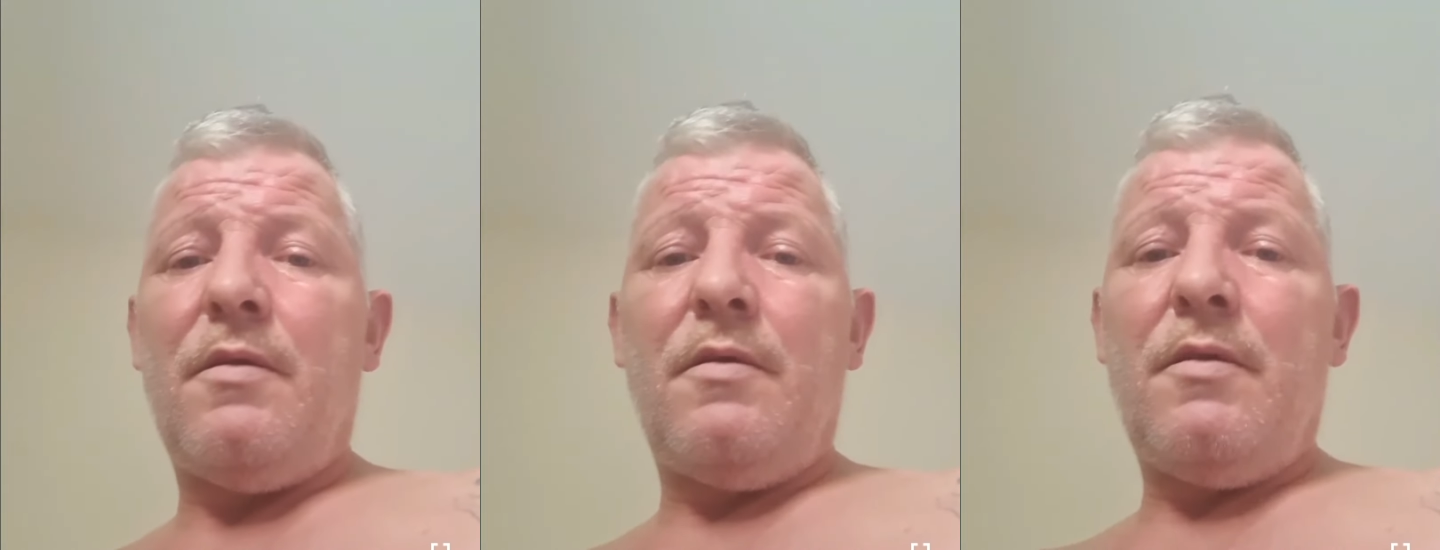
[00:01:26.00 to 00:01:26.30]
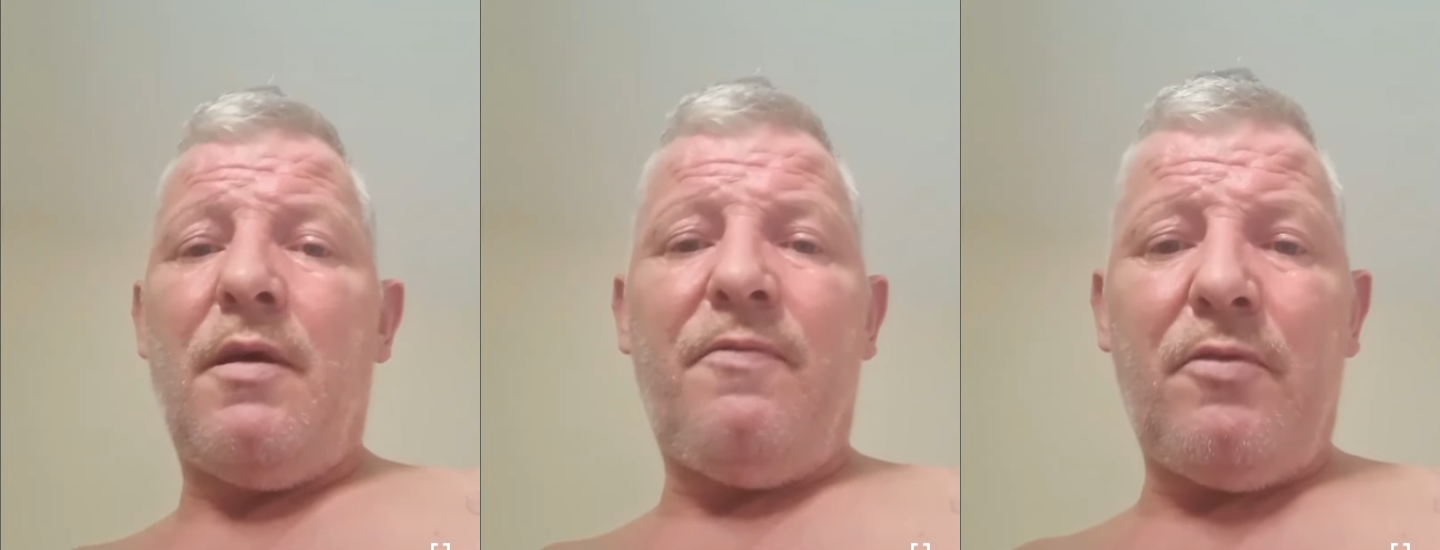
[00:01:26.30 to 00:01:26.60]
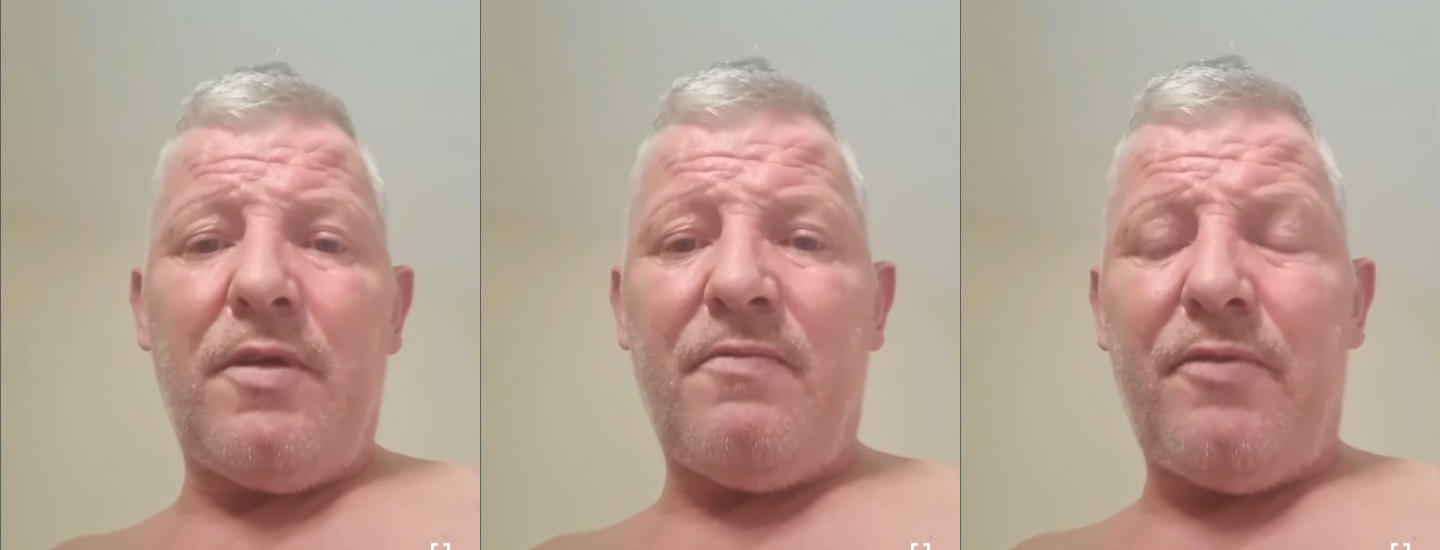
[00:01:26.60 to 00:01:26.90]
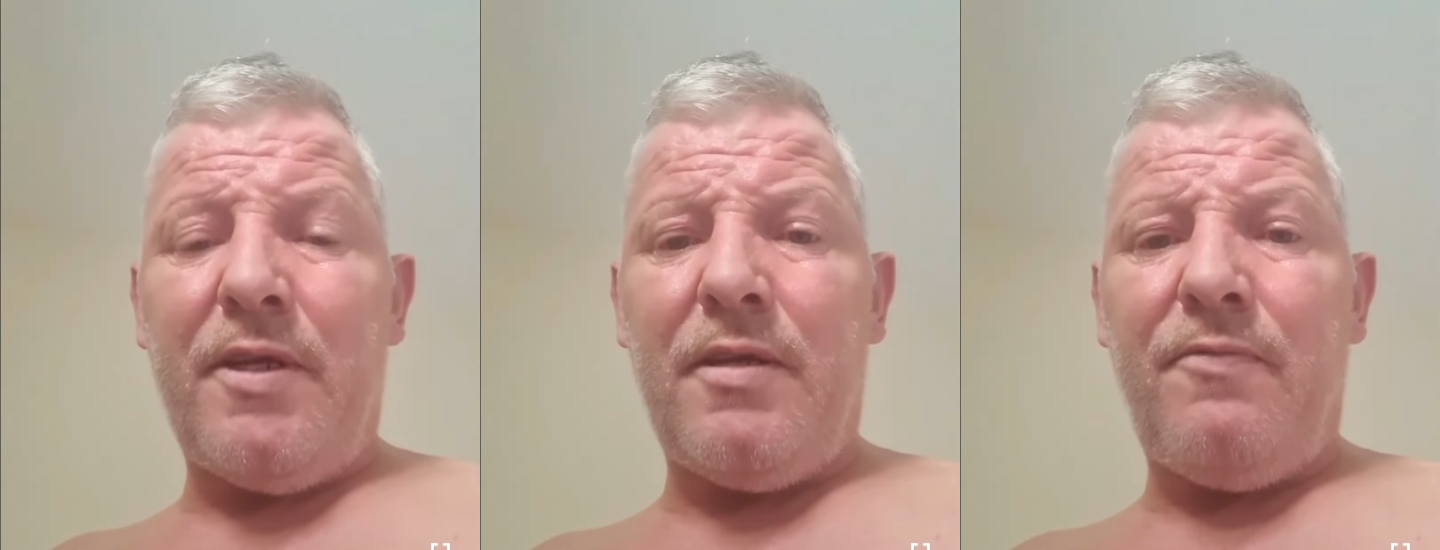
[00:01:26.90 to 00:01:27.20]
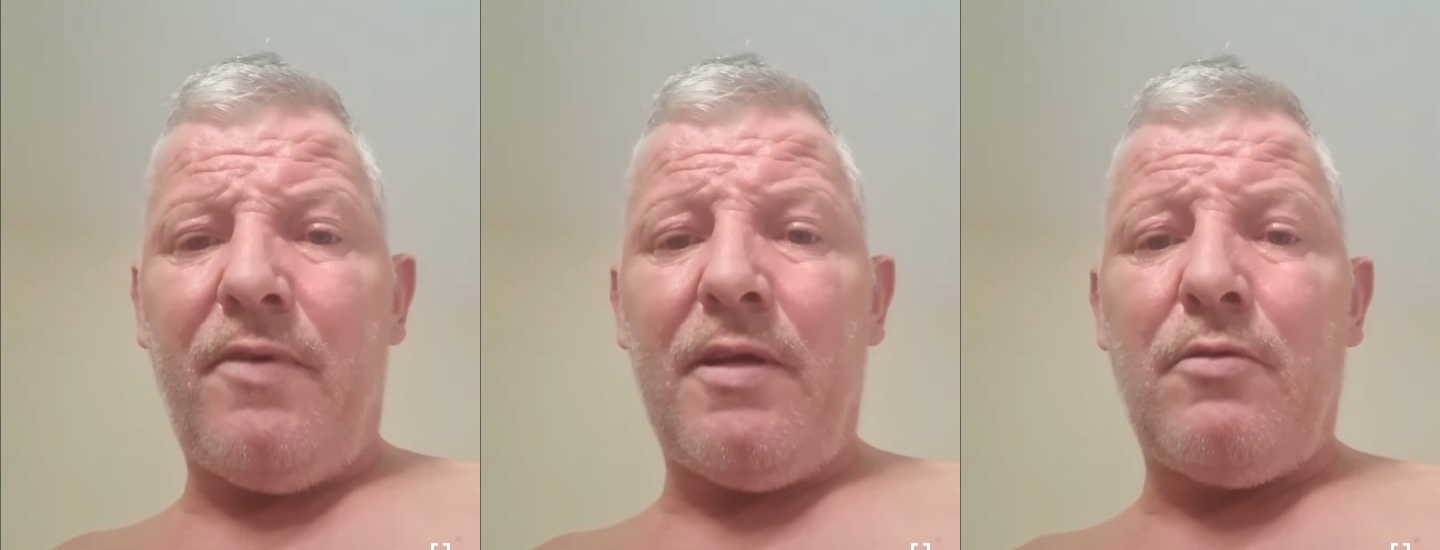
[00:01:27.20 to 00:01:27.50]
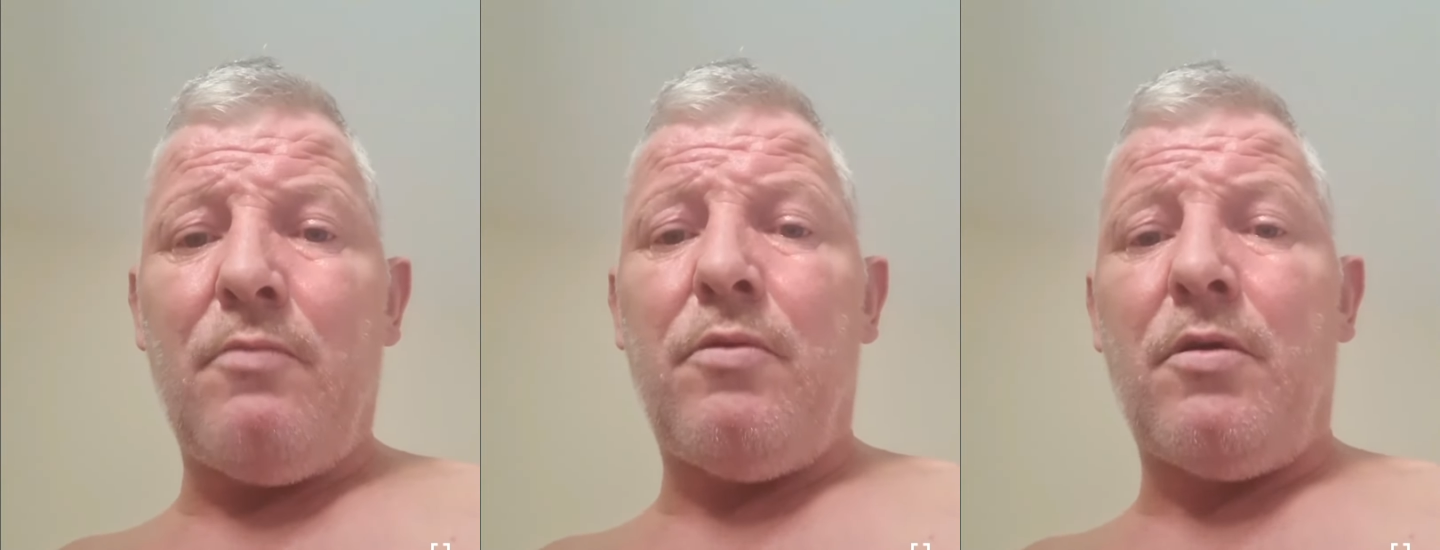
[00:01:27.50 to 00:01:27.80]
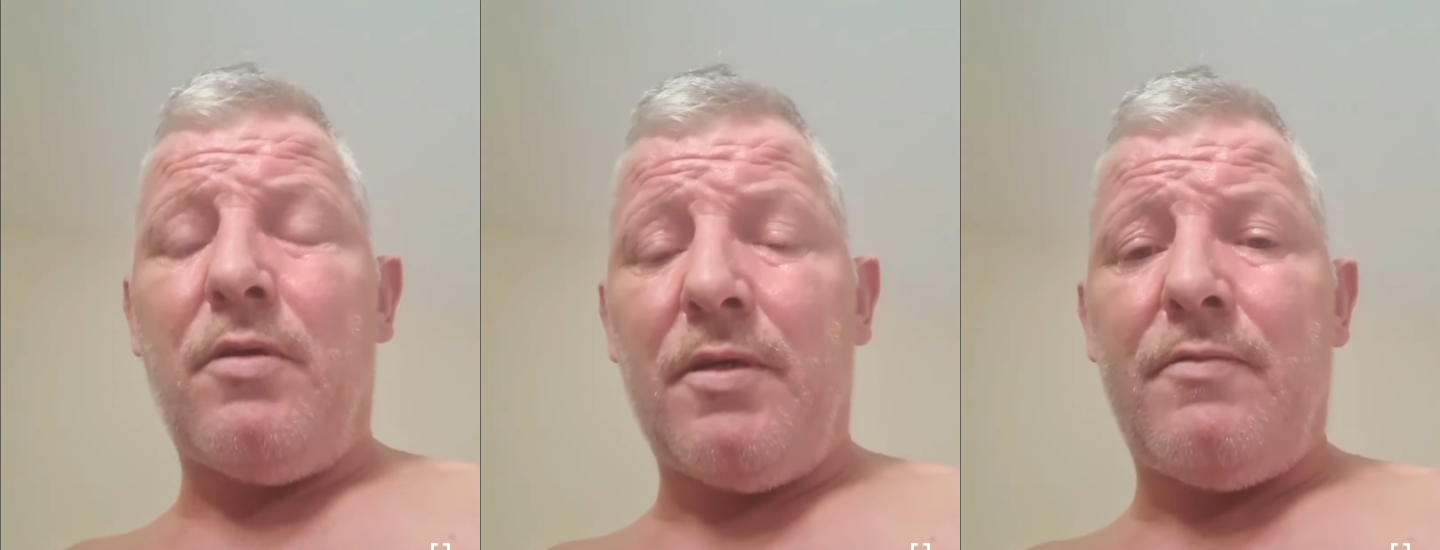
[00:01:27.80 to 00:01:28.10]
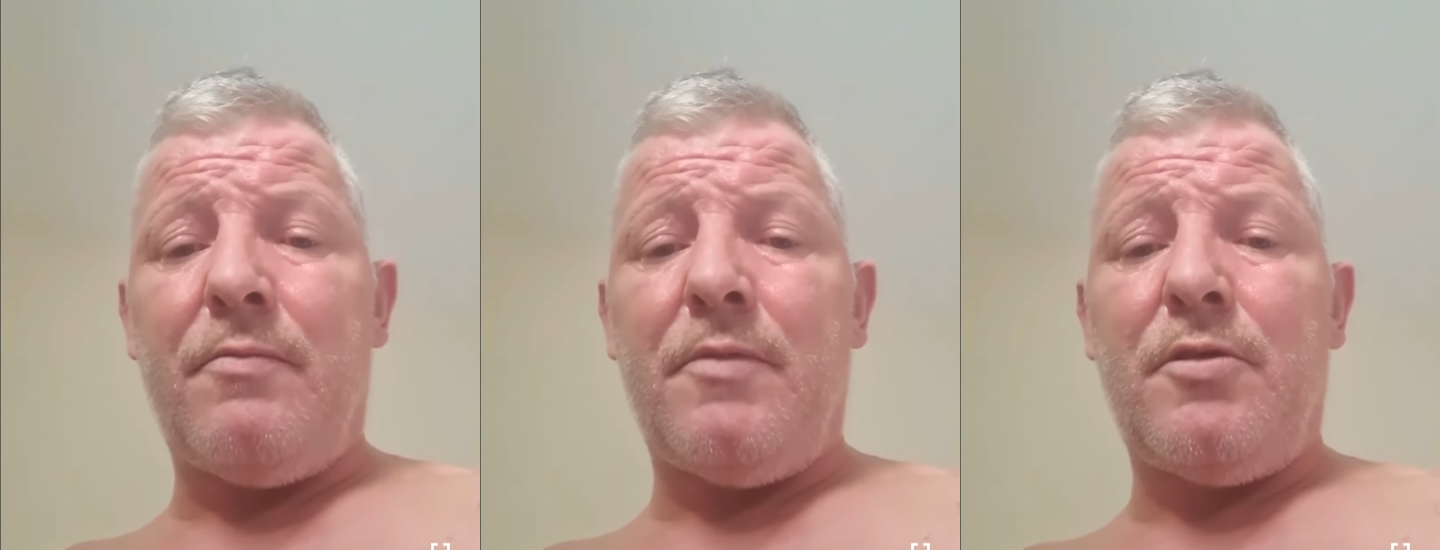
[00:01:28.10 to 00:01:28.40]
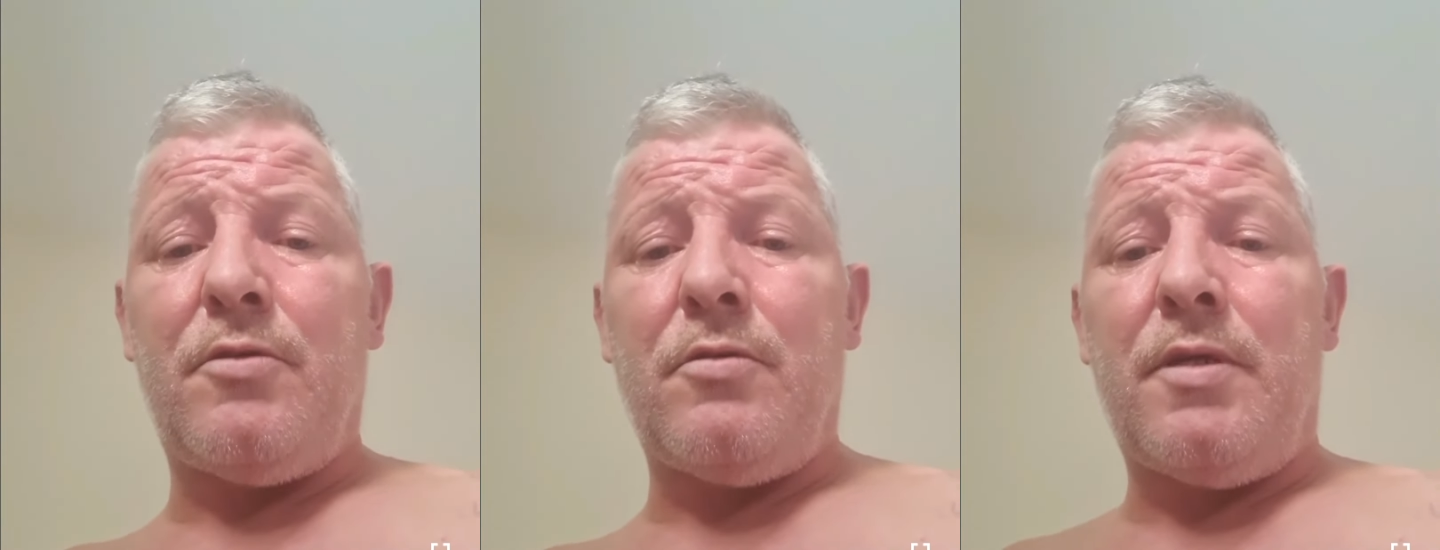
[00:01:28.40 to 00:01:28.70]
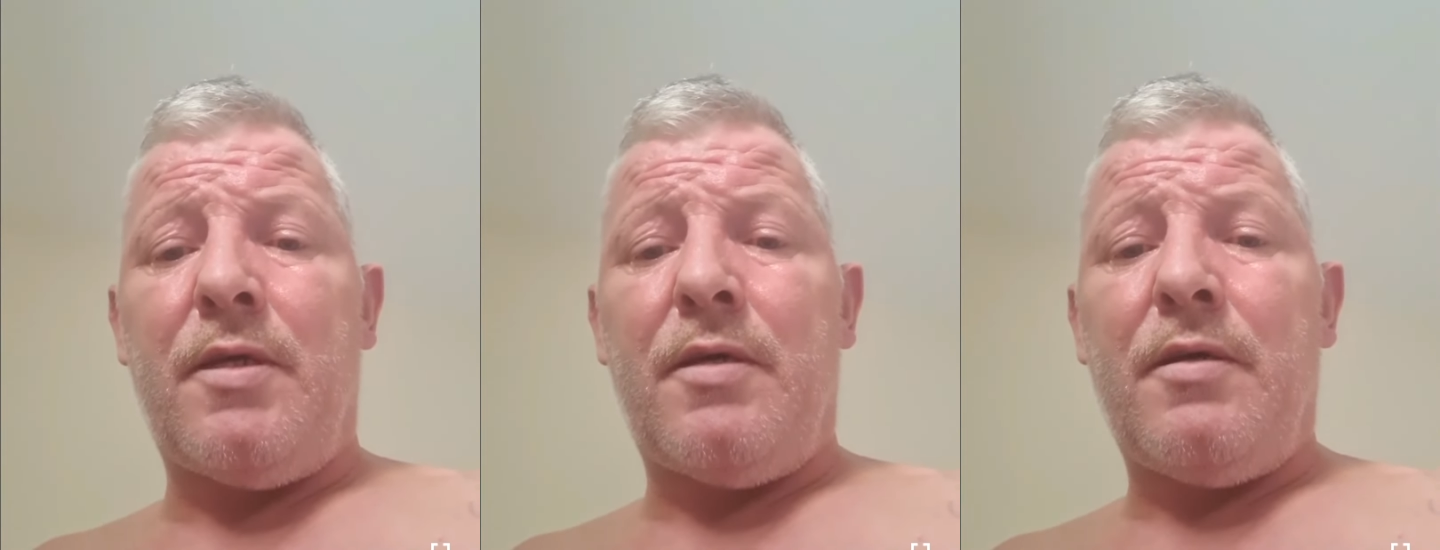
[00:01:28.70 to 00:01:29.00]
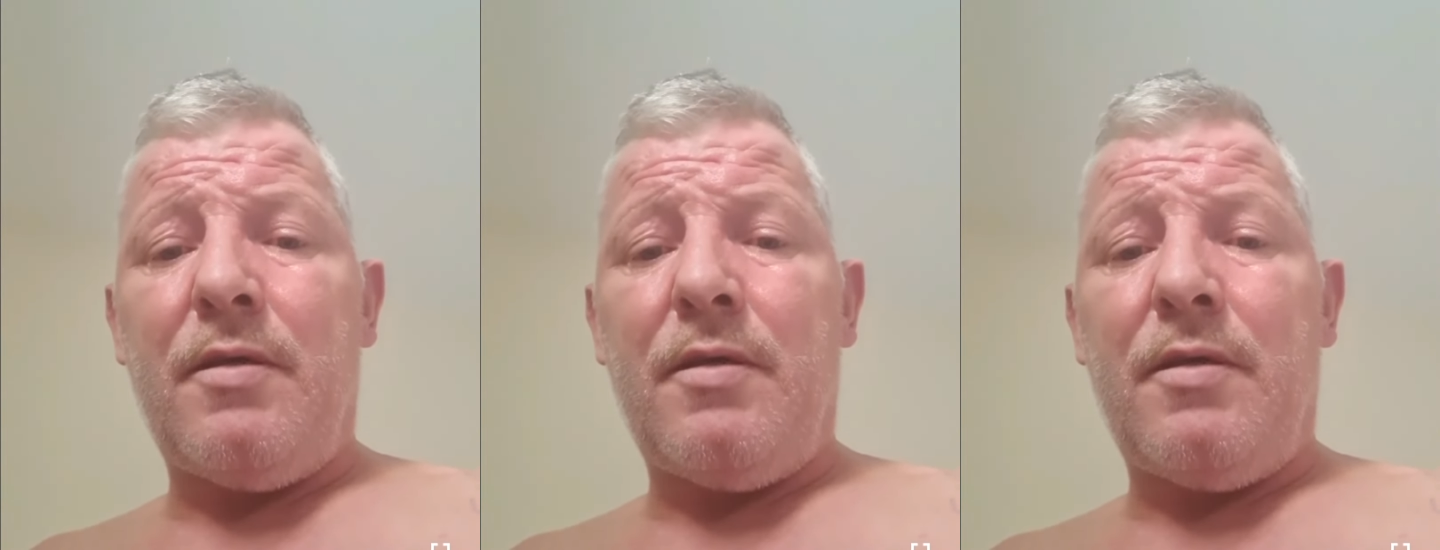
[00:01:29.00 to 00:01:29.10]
That fucking 3D Fight Club one, I'll give him his due, yeah.